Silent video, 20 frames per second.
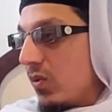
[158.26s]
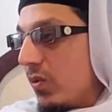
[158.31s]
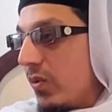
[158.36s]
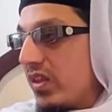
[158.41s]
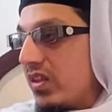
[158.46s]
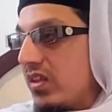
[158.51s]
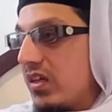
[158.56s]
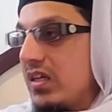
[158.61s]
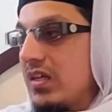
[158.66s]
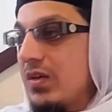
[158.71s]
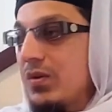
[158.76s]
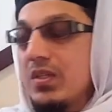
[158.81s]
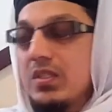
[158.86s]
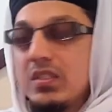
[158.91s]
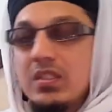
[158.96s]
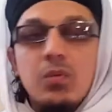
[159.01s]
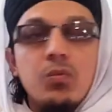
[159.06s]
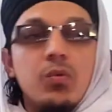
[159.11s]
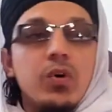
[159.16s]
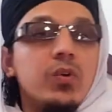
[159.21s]
whether he
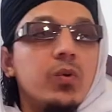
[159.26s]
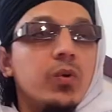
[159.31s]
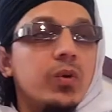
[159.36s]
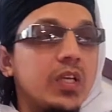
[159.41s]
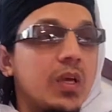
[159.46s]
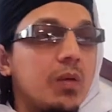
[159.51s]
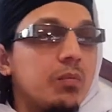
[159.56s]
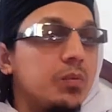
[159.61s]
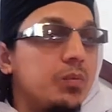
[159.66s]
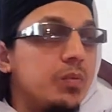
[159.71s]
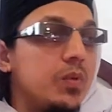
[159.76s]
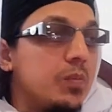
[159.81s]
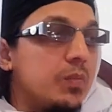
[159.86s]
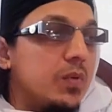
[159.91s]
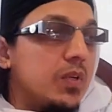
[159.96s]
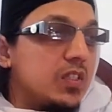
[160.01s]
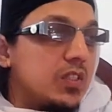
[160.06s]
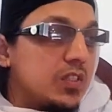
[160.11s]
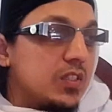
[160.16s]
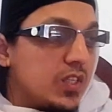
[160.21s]
was someone who kept
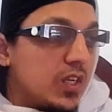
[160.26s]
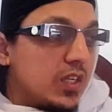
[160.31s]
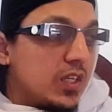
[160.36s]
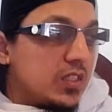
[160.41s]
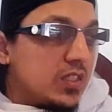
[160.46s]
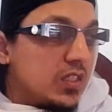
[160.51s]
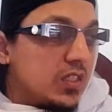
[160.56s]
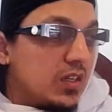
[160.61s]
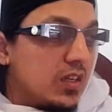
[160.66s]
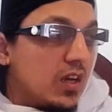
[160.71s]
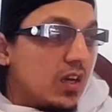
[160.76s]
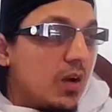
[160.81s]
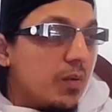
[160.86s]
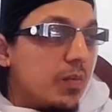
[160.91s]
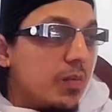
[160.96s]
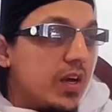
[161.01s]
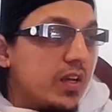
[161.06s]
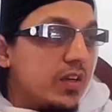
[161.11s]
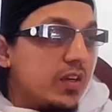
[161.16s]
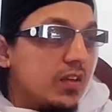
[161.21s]
people's trust,
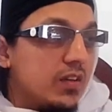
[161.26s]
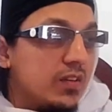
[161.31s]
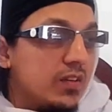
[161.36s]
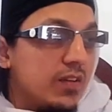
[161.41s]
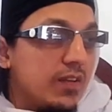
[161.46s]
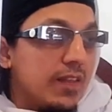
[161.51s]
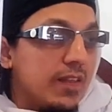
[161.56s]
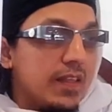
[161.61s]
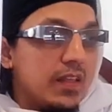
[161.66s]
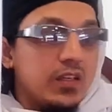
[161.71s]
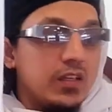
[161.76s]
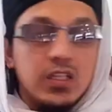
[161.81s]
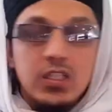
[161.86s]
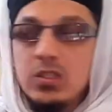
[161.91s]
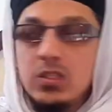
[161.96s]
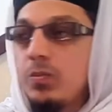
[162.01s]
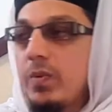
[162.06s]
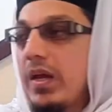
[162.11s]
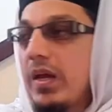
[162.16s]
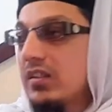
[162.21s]
amana,
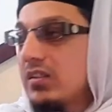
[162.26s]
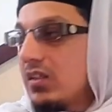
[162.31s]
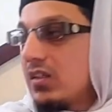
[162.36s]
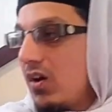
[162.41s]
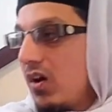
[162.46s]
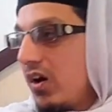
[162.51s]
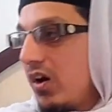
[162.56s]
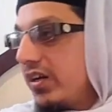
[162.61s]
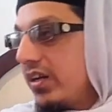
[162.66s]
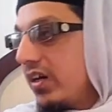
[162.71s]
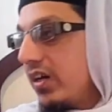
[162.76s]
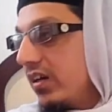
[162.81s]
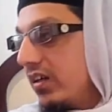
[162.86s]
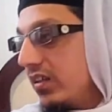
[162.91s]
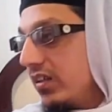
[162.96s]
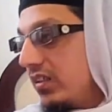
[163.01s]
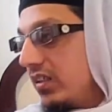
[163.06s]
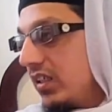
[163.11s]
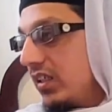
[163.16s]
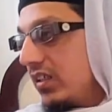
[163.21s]
respect,
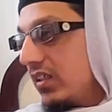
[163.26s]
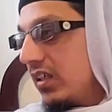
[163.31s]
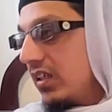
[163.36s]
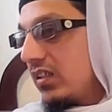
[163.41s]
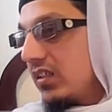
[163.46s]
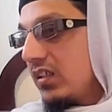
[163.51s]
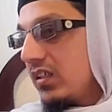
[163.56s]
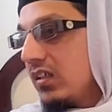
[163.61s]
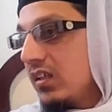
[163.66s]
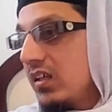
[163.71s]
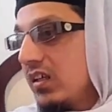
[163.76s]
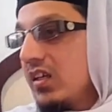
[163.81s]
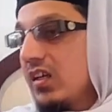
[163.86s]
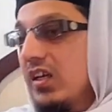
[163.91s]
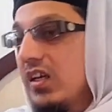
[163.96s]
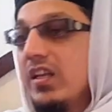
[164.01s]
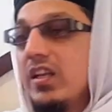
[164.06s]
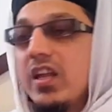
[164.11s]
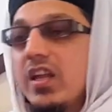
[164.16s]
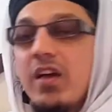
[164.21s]
honor, dignity.
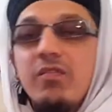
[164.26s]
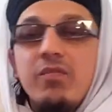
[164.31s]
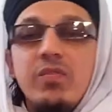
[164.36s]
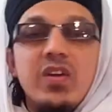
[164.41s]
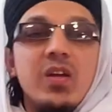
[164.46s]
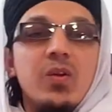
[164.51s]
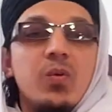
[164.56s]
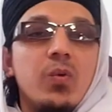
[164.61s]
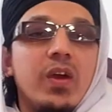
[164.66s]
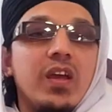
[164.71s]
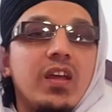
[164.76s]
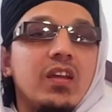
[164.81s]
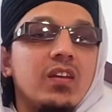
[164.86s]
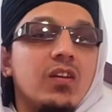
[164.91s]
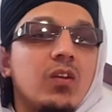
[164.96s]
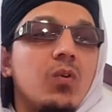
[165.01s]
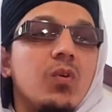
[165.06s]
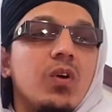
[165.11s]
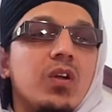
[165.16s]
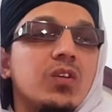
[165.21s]
In every way,
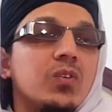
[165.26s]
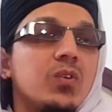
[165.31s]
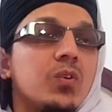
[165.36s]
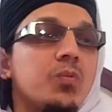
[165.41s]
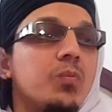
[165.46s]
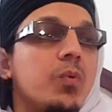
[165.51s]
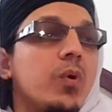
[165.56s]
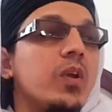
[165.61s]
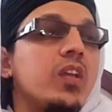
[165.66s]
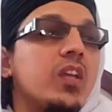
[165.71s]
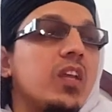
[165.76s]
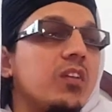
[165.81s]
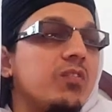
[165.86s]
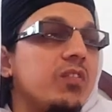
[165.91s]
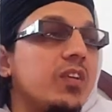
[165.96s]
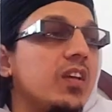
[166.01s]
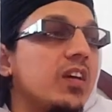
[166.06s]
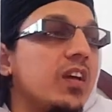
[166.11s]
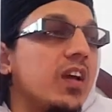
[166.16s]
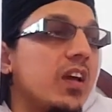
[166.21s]
no one could point a
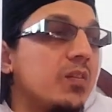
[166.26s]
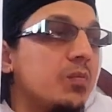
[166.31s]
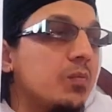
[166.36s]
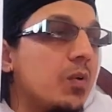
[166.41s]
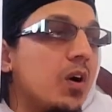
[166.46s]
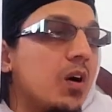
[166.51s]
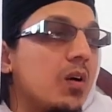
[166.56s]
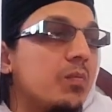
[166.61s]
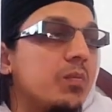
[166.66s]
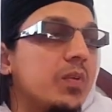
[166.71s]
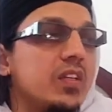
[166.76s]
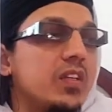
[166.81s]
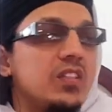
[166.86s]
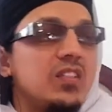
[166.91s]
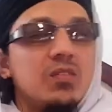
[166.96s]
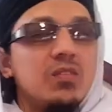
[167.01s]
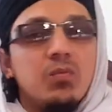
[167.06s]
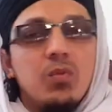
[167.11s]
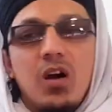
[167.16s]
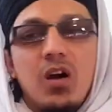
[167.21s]
finger at Muhammad. They
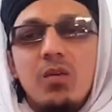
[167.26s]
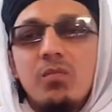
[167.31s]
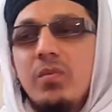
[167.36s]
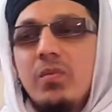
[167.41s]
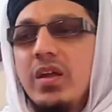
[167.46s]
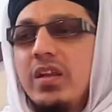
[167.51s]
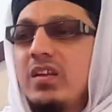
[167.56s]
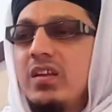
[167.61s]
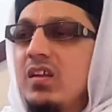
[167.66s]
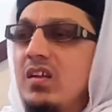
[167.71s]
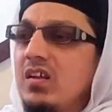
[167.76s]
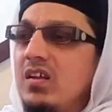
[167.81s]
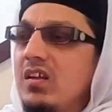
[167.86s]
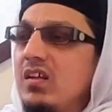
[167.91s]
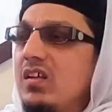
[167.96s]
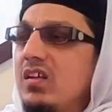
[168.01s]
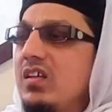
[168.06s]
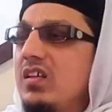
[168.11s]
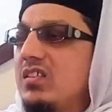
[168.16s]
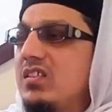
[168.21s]
said, Muhammad,
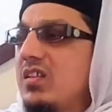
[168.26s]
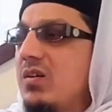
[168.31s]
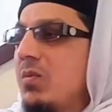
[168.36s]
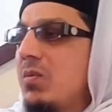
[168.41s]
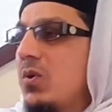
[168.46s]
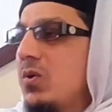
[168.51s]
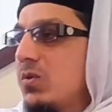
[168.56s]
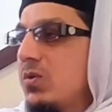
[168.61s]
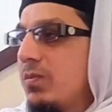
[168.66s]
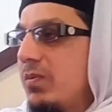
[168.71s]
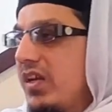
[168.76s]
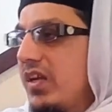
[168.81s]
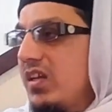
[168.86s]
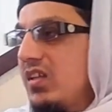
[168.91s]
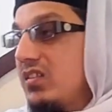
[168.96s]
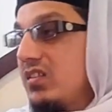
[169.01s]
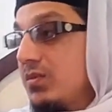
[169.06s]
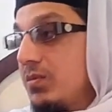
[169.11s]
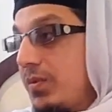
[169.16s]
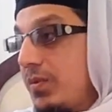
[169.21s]
he is the most
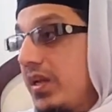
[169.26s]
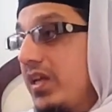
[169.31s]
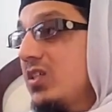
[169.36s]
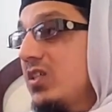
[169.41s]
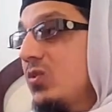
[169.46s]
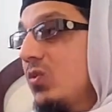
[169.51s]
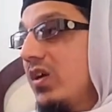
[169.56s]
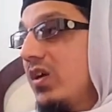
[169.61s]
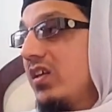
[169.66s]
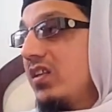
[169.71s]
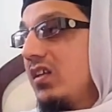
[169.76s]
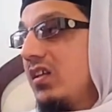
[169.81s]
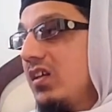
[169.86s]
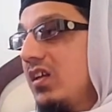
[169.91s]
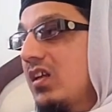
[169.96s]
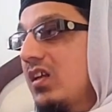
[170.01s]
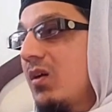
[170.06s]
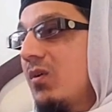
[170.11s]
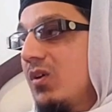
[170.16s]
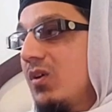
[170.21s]

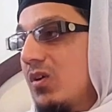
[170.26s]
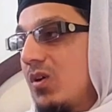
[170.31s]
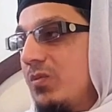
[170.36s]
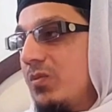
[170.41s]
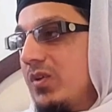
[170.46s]
praiseworthy in our